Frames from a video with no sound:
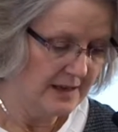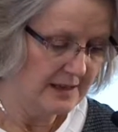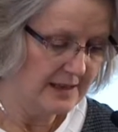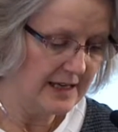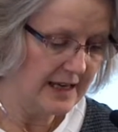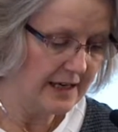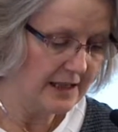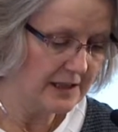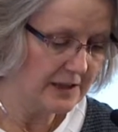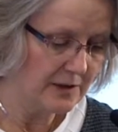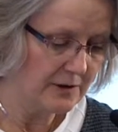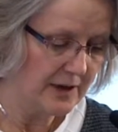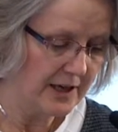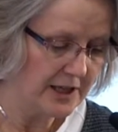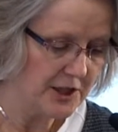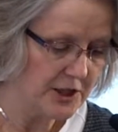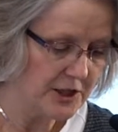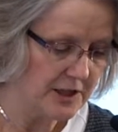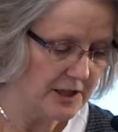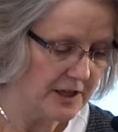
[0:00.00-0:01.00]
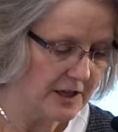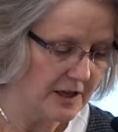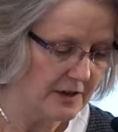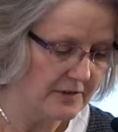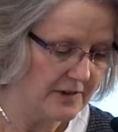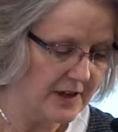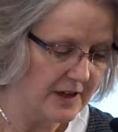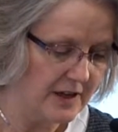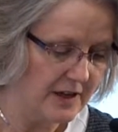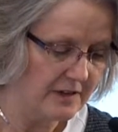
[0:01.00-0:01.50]
declaration
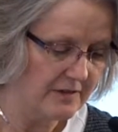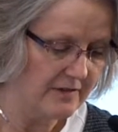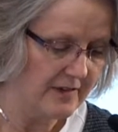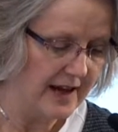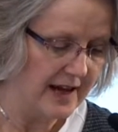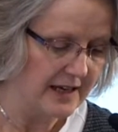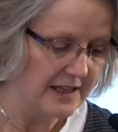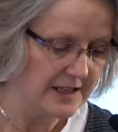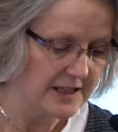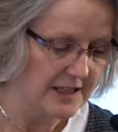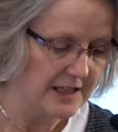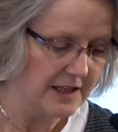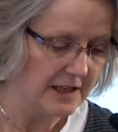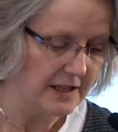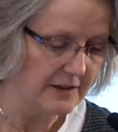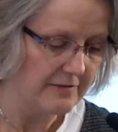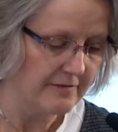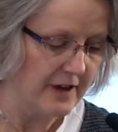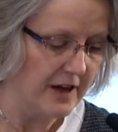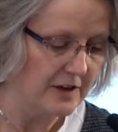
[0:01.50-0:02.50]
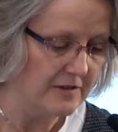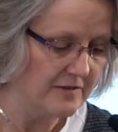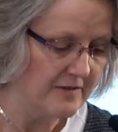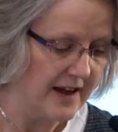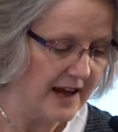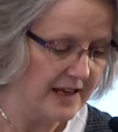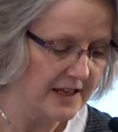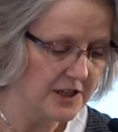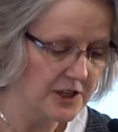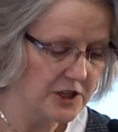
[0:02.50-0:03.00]
of the unvanishing,
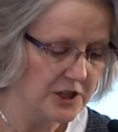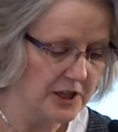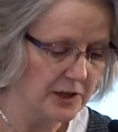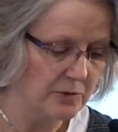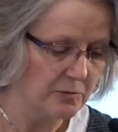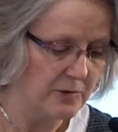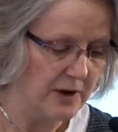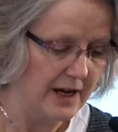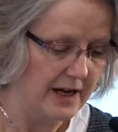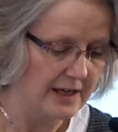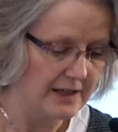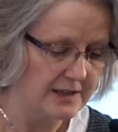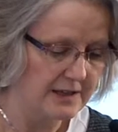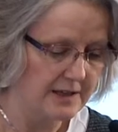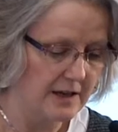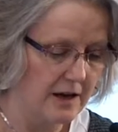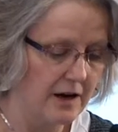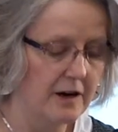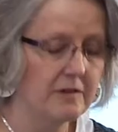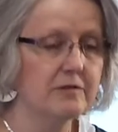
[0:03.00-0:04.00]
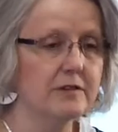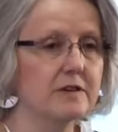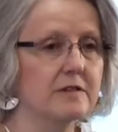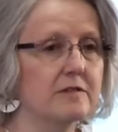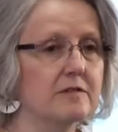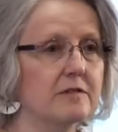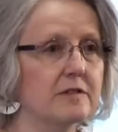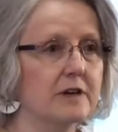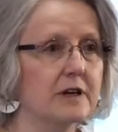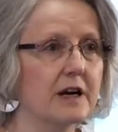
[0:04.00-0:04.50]
unvanishing race
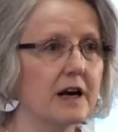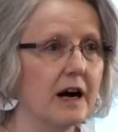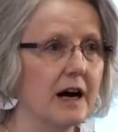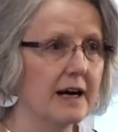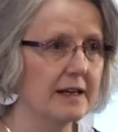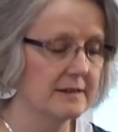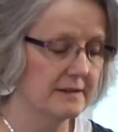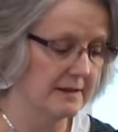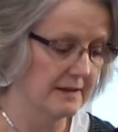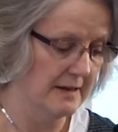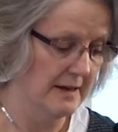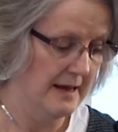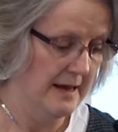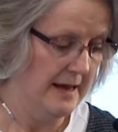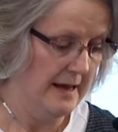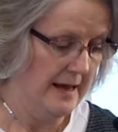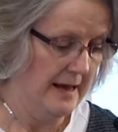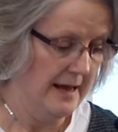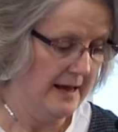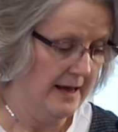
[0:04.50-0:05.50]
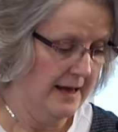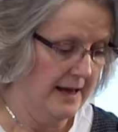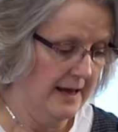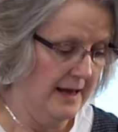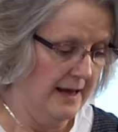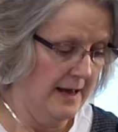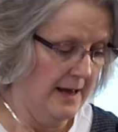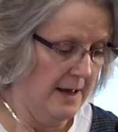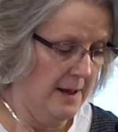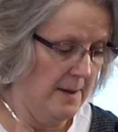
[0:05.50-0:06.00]
often forgotten.
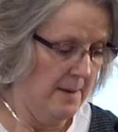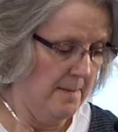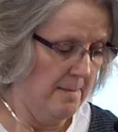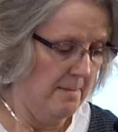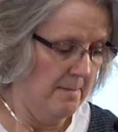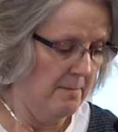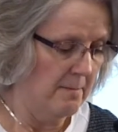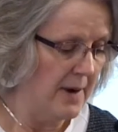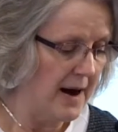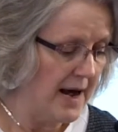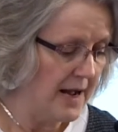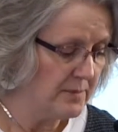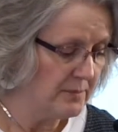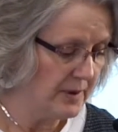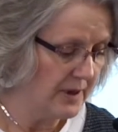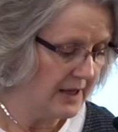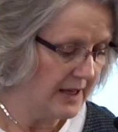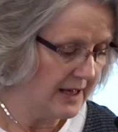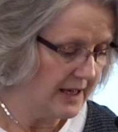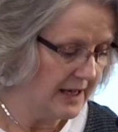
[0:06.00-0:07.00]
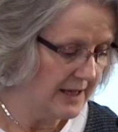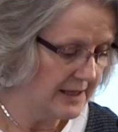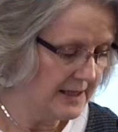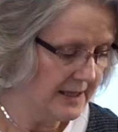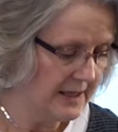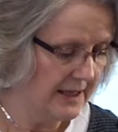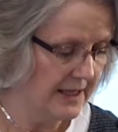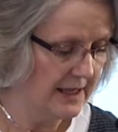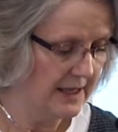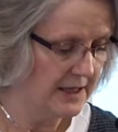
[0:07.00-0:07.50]
My blood
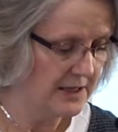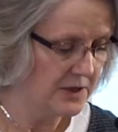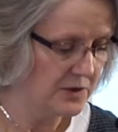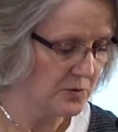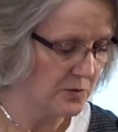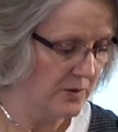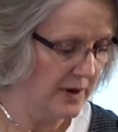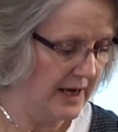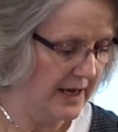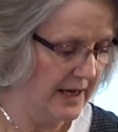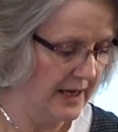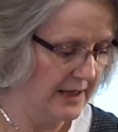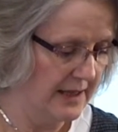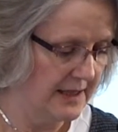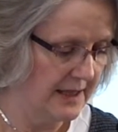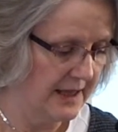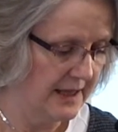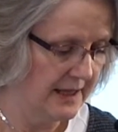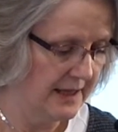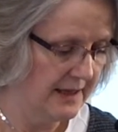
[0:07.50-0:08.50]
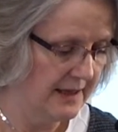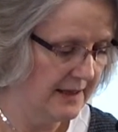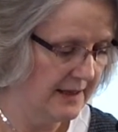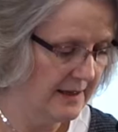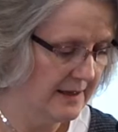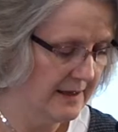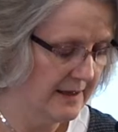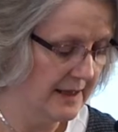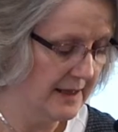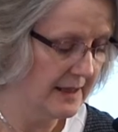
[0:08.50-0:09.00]
is red,
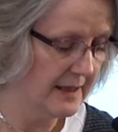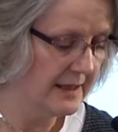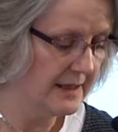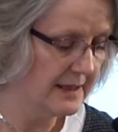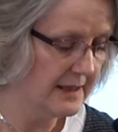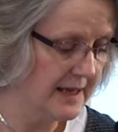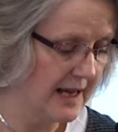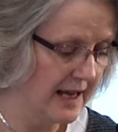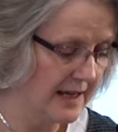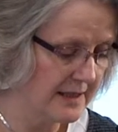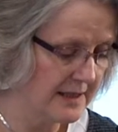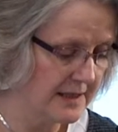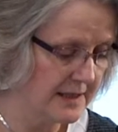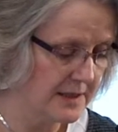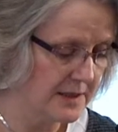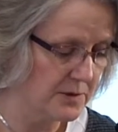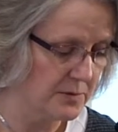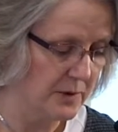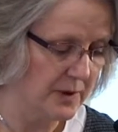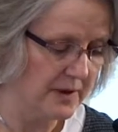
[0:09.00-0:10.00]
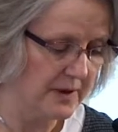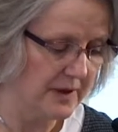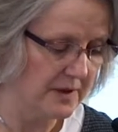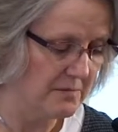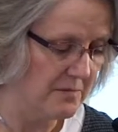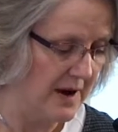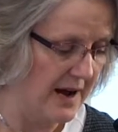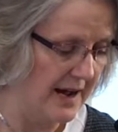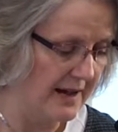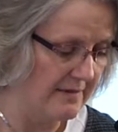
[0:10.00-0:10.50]
and it dances
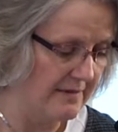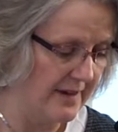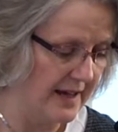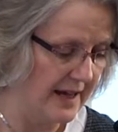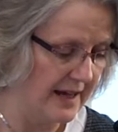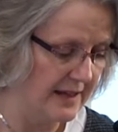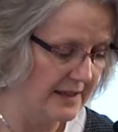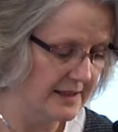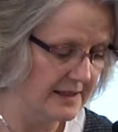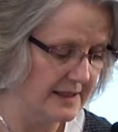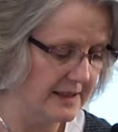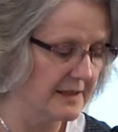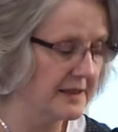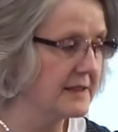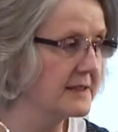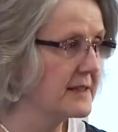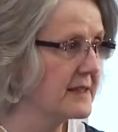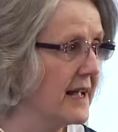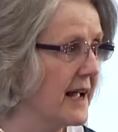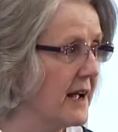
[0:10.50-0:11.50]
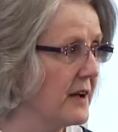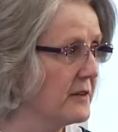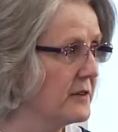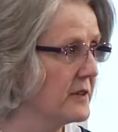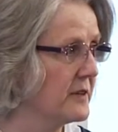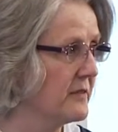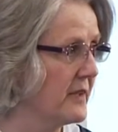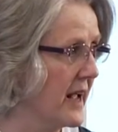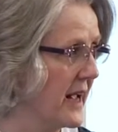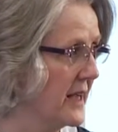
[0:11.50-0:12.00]
within my veins at the sound
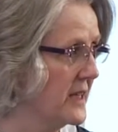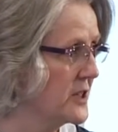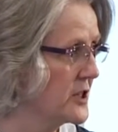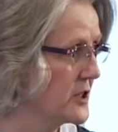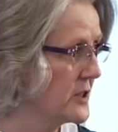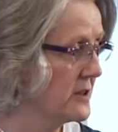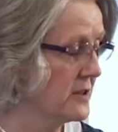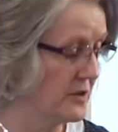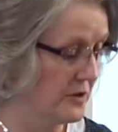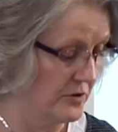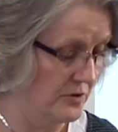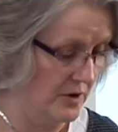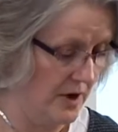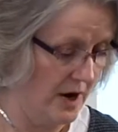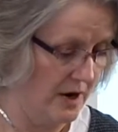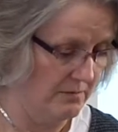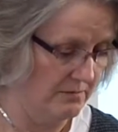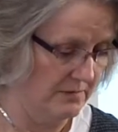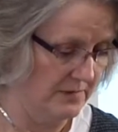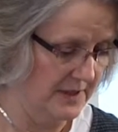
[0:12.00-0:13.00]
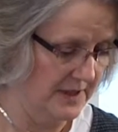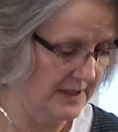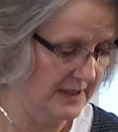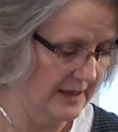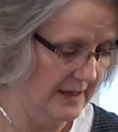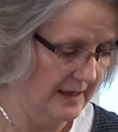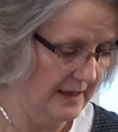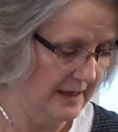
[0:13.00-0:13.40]
of ancient drums.